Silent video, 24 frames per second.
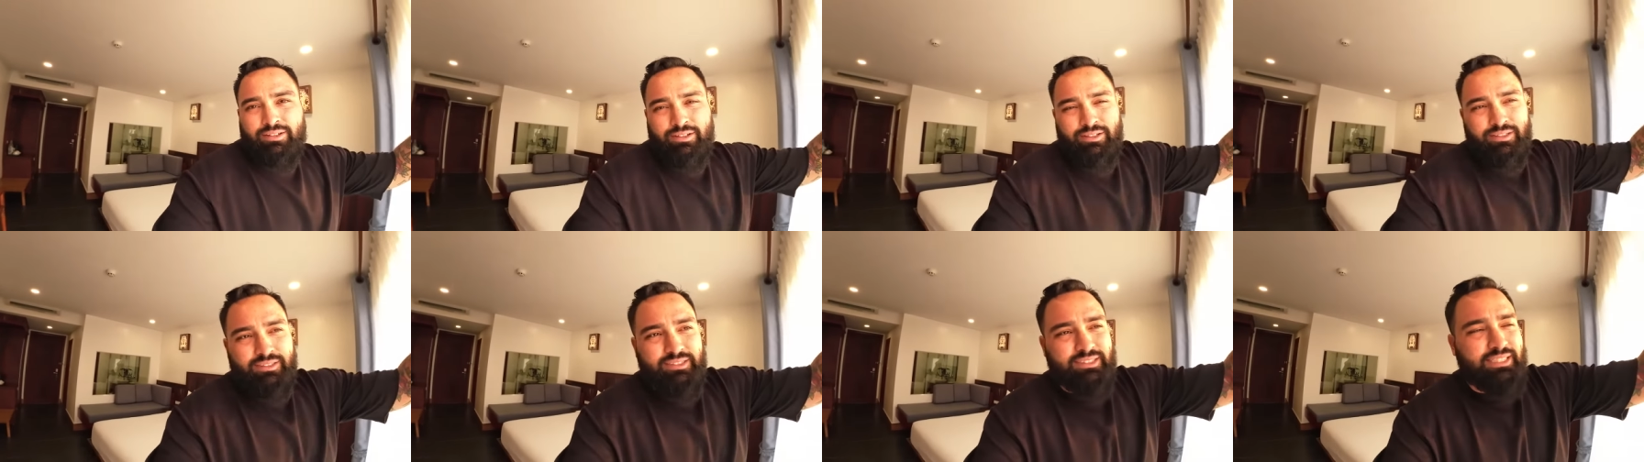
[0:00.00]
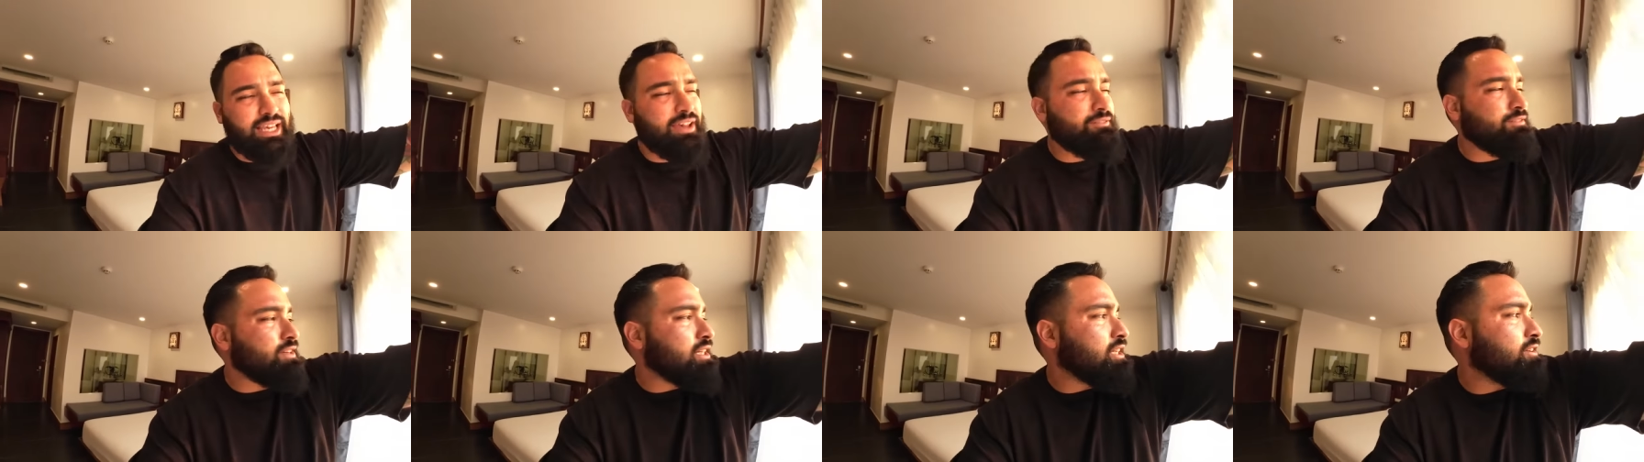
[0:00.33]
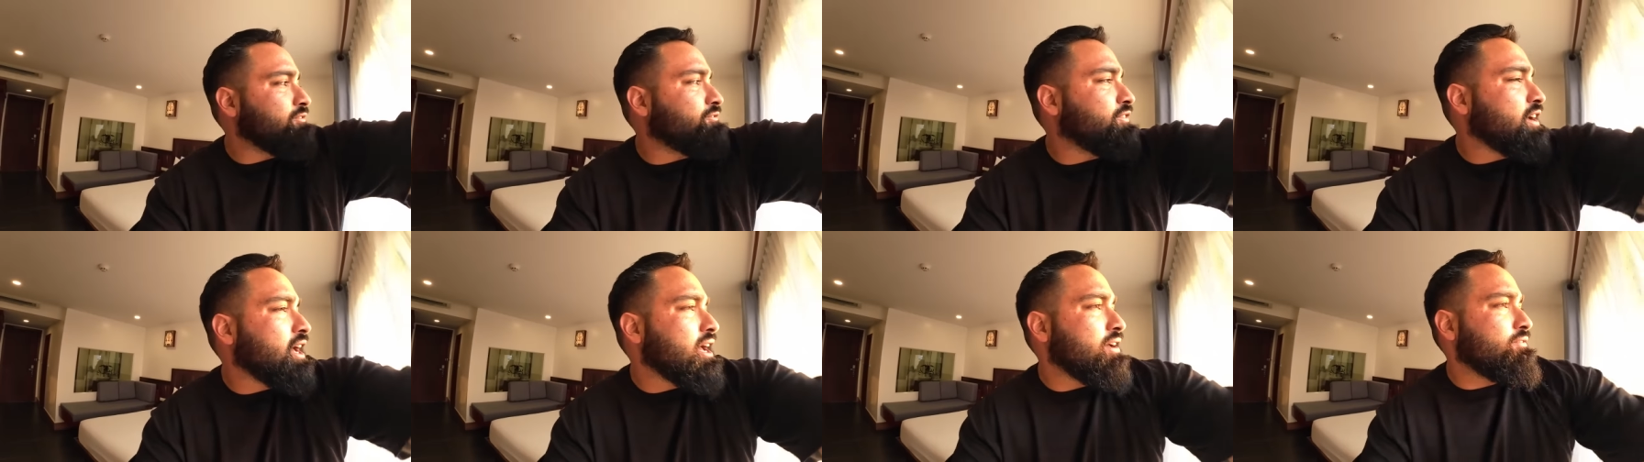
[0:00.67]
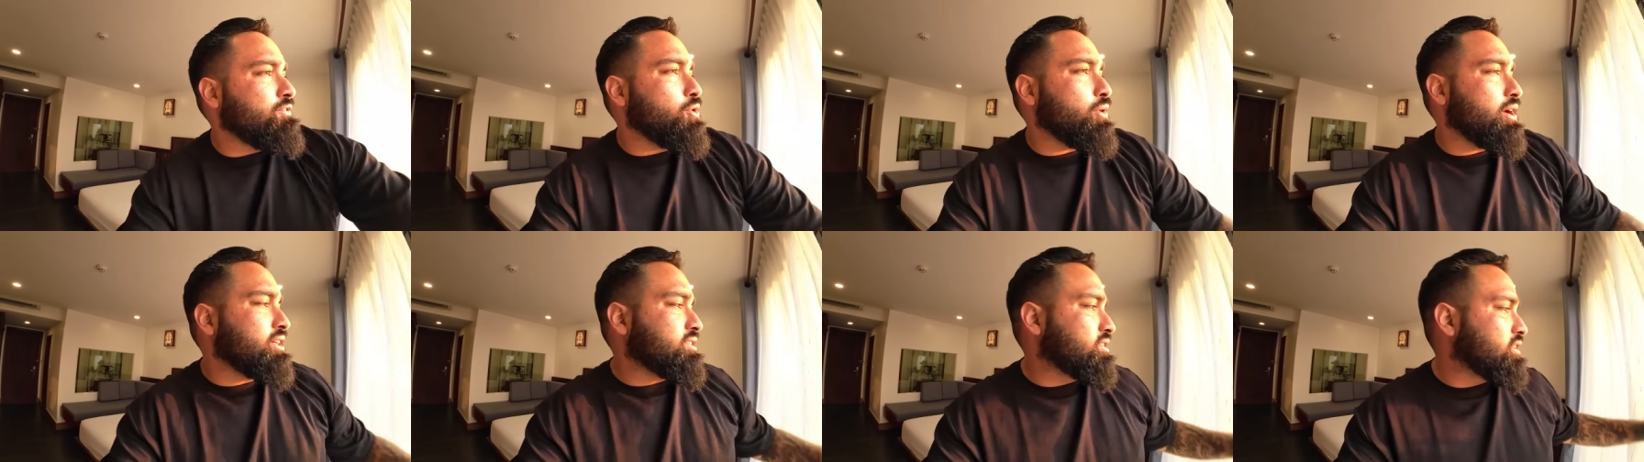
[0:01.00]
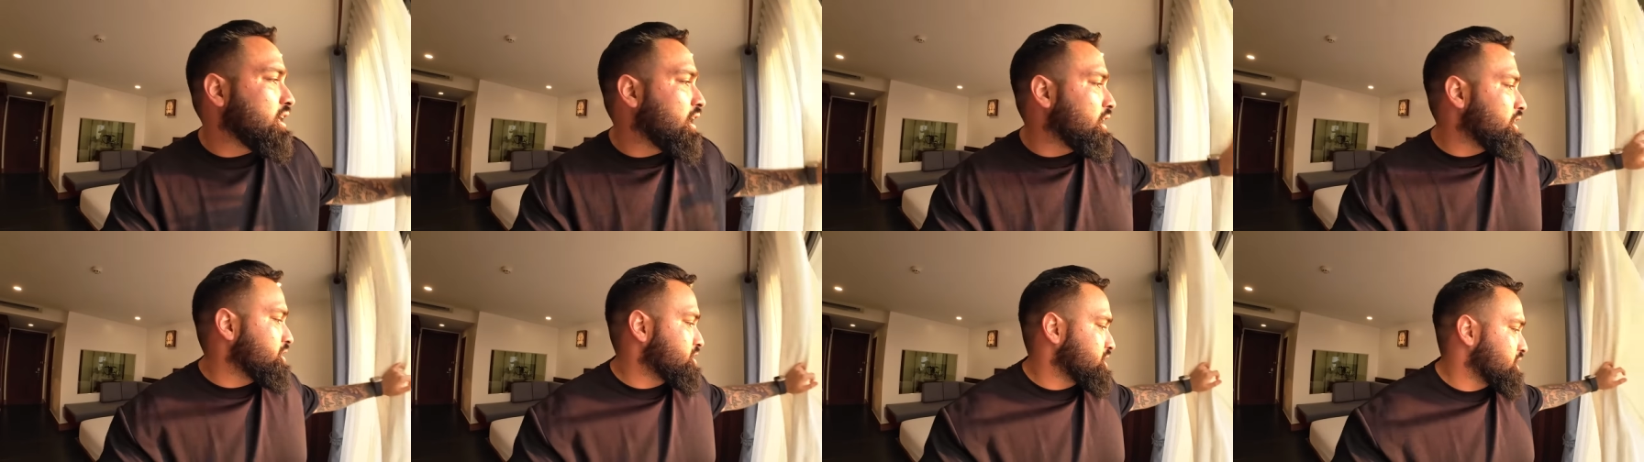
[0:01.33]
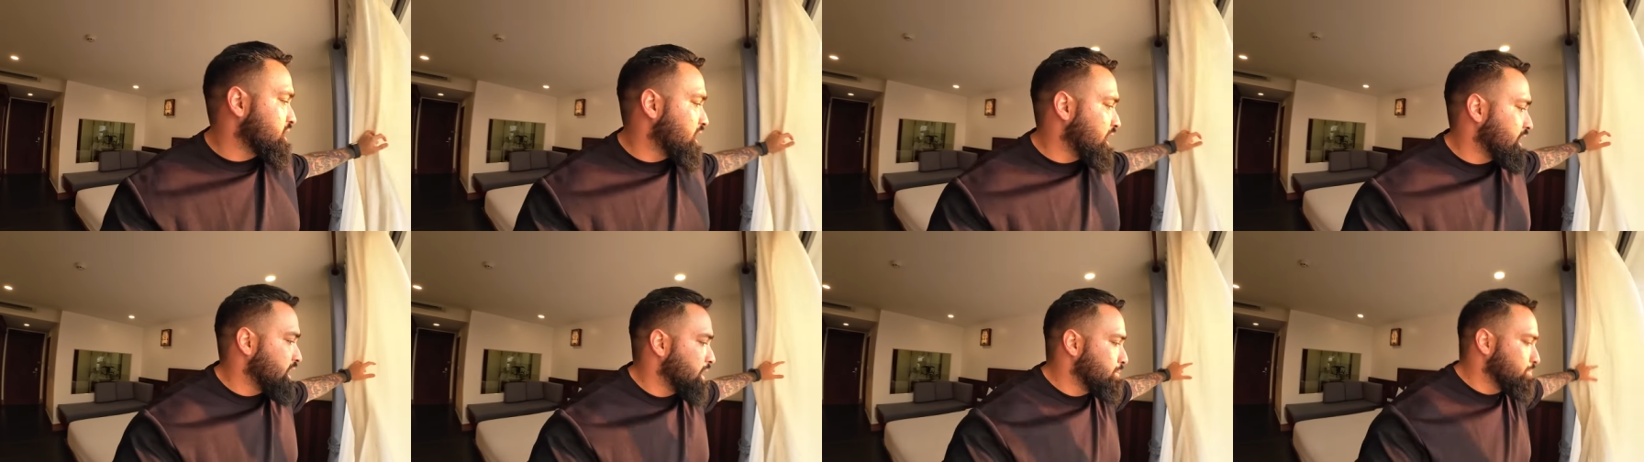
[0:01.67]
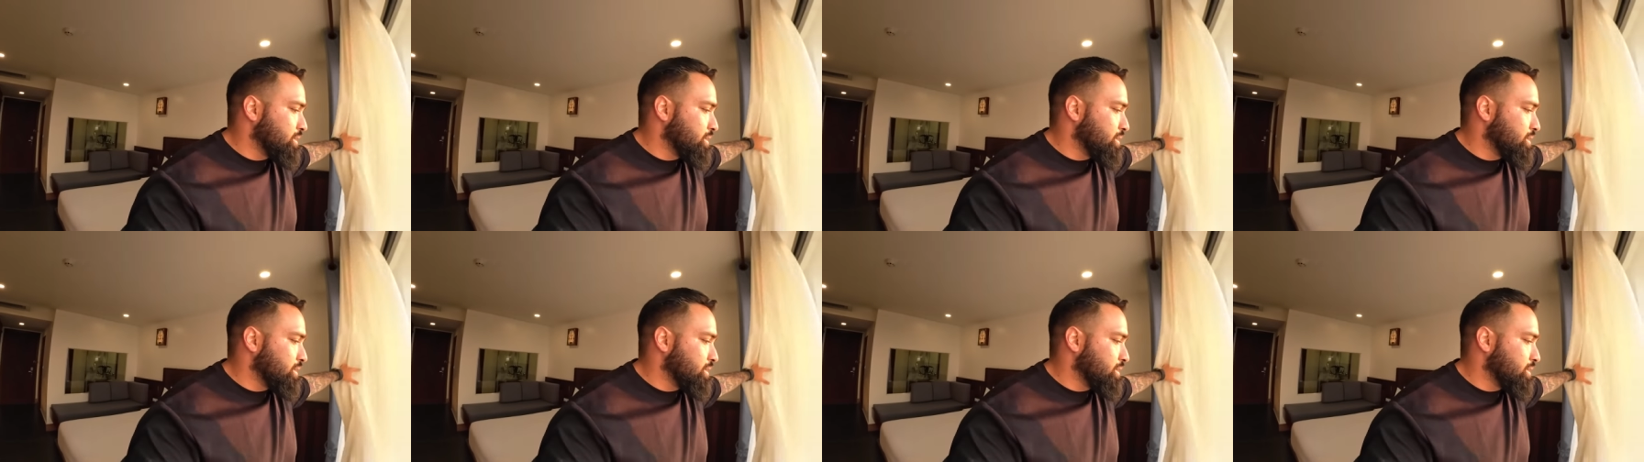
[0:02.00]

$75 a night.